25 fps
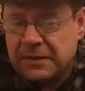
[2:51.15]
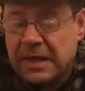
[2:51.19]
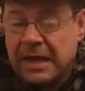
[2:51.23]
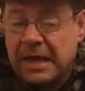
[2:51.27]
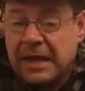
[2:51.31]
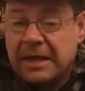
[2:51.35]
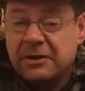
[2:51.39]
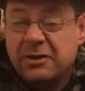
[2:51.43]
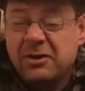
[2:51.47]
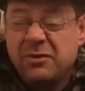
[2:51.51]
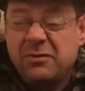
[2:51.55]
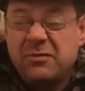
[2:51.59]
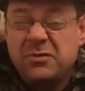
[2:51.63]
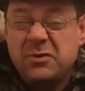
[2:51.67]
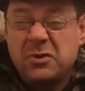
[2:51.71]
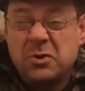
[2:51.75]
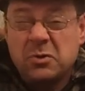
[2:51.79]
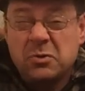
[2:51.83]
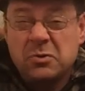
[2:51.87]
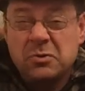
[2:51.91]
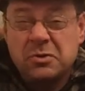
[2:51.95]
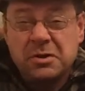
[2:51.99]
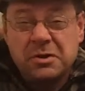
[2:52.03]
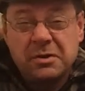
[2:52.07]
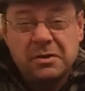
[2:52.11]
that I
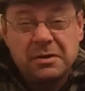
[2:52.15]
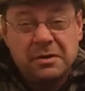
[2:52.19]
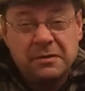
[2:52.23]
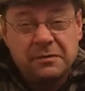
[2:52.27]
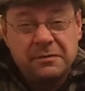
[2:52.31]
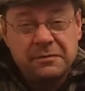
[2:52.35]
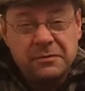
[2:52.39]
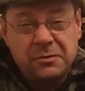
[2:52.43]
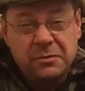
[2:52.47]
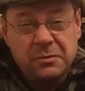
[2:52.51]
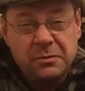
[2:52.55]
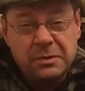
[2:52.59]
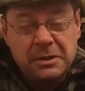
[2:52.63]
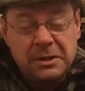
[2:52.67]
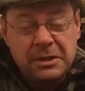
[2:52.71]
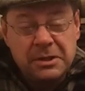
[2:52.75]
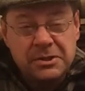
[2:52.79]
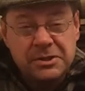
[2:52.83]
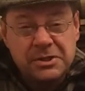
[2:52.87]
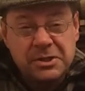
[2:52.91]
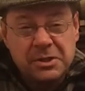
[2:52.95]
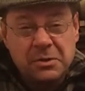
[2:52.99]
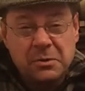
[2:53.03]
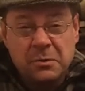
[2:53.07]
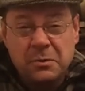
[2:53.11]
reviewed a few
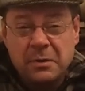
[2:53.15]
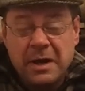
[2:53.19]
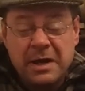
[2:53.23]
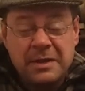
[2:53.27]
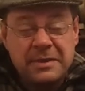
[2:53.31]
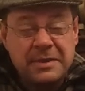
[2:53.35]
years ago,